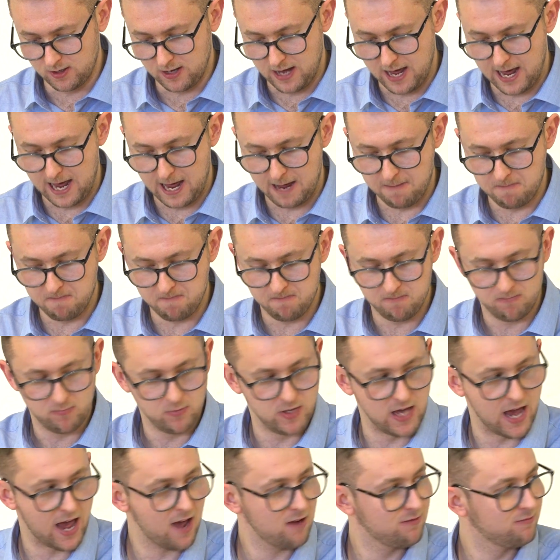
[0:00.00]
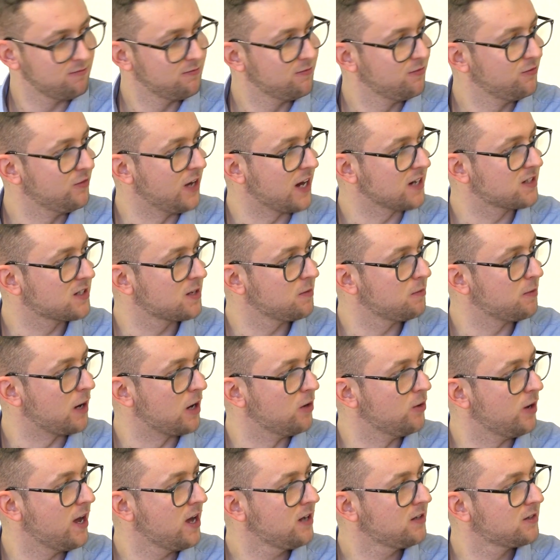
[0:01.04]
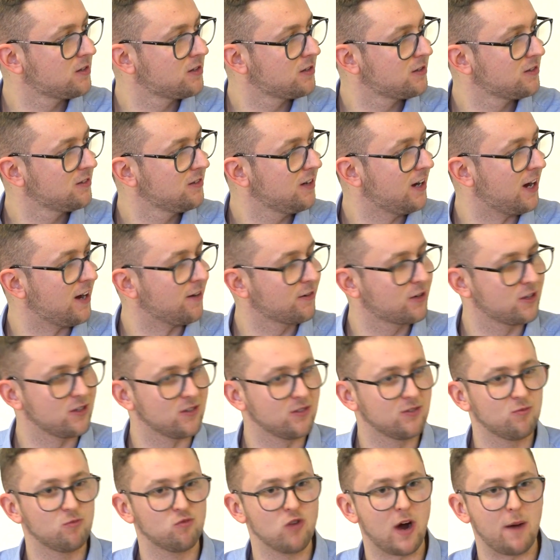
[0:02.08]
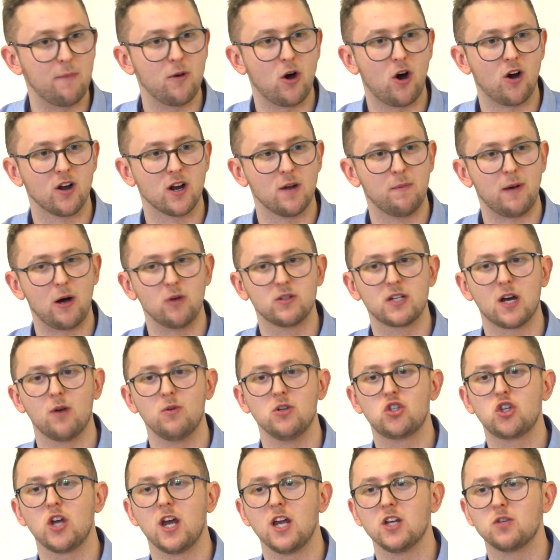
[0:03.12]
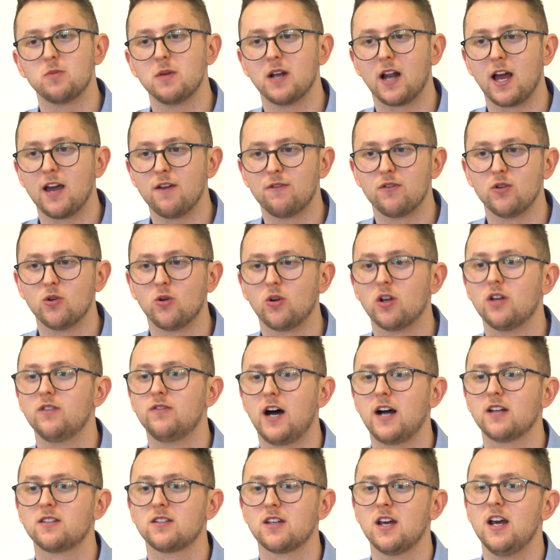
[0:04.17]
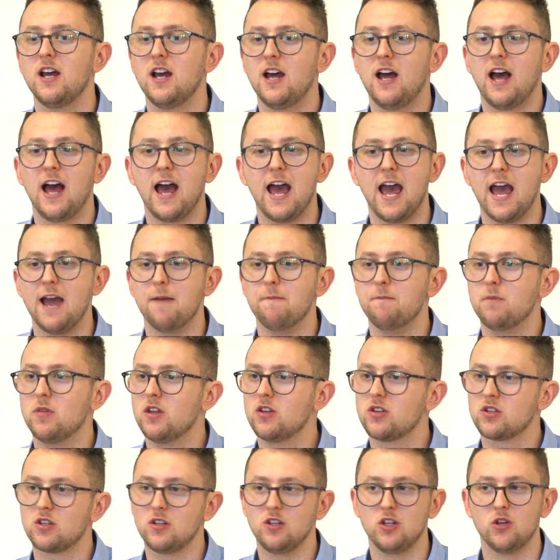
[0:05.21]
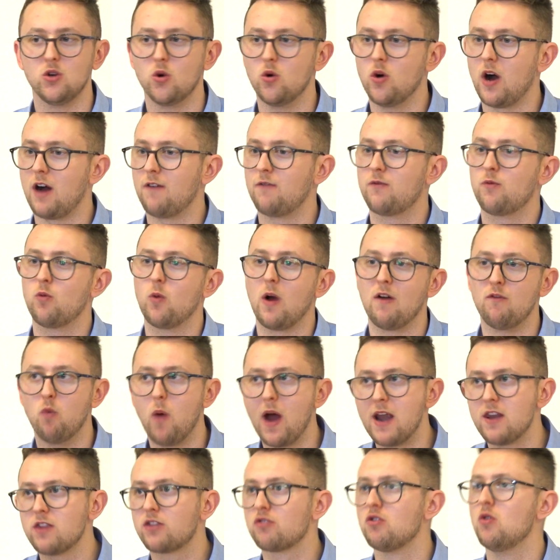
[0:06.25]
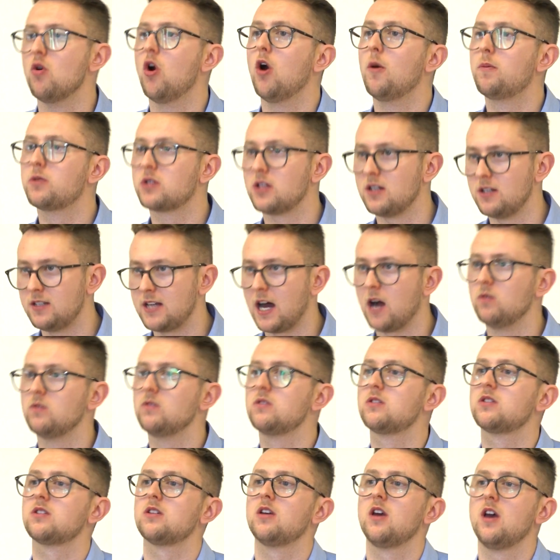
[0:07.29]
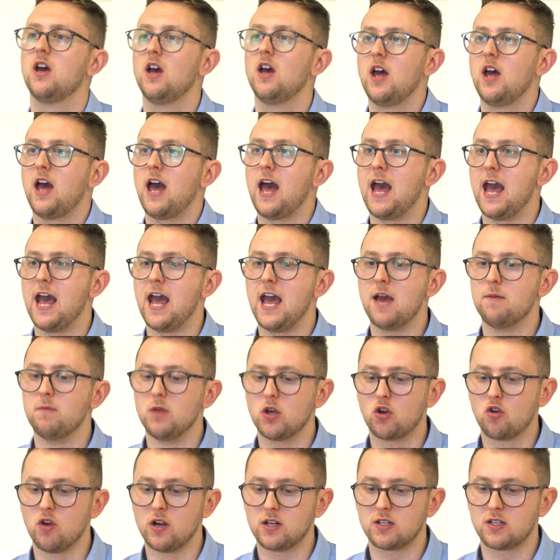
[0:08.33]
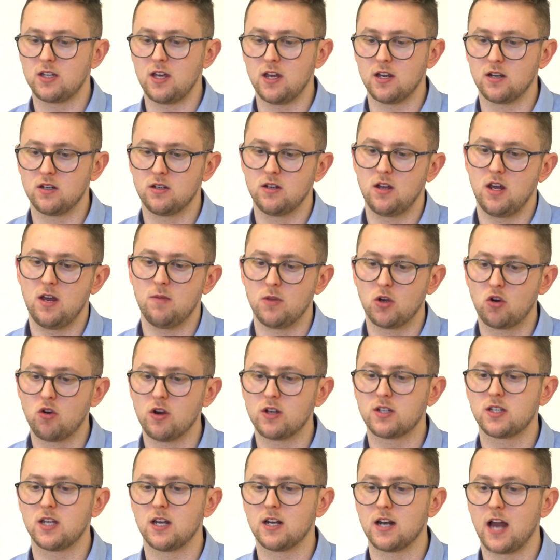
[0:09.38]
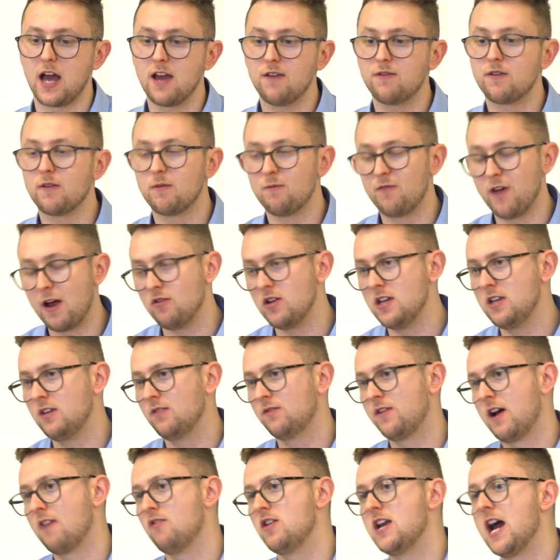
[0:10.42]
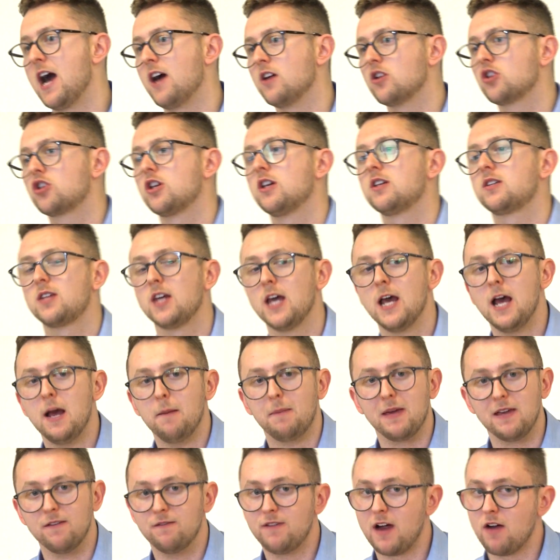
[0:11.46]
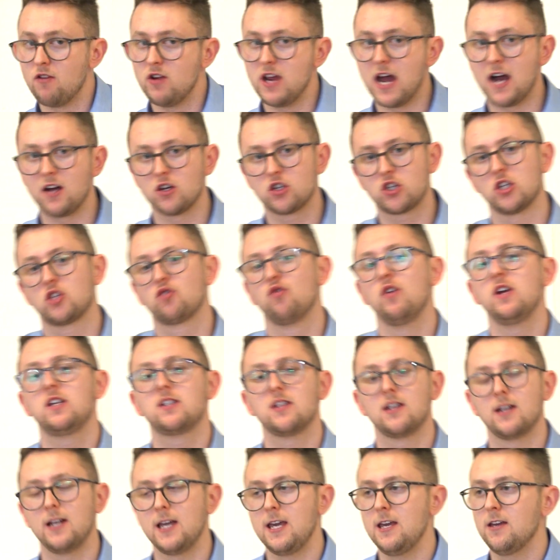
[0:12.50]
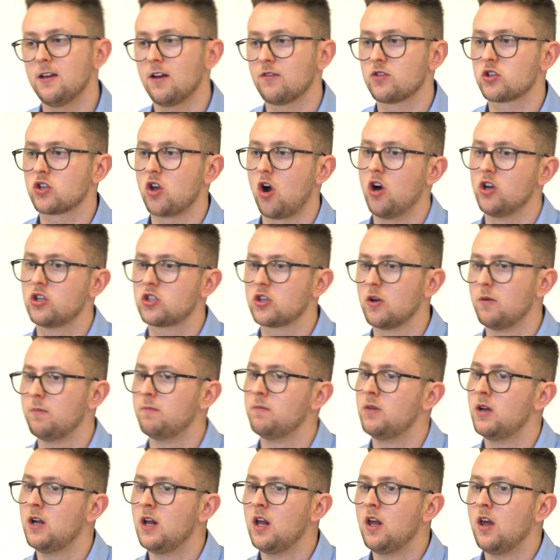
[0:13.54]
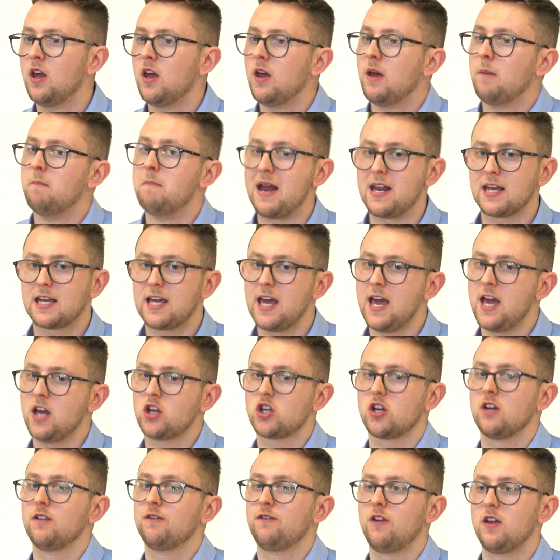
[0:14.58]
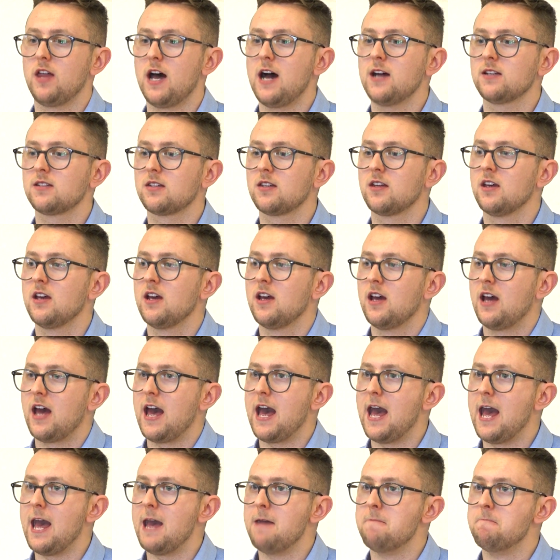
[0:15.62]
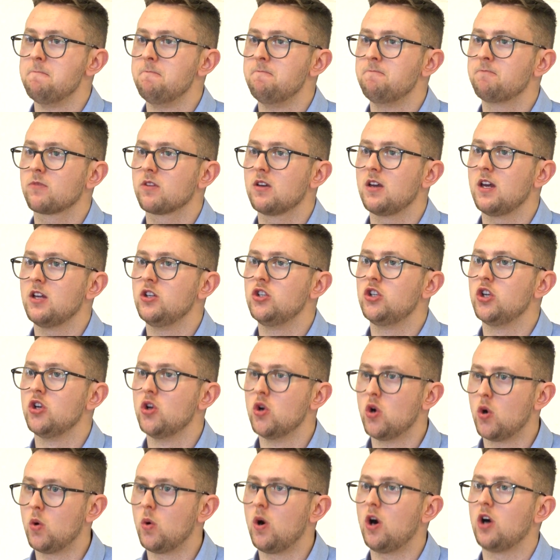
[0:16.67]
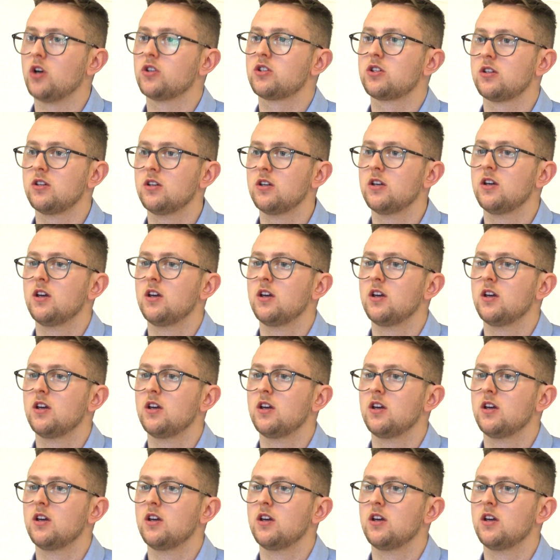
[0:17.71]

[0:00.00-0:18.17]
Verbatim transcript: Um, yeah, that's about it. I can rabbit on about how He's changed my life and all of that. Um, you know, I've, I've went through ups and downs. Uh, in my Christian in Christian life. Very very anxious. Being very anxious recently. I've started some medication for that. Um, and you know what?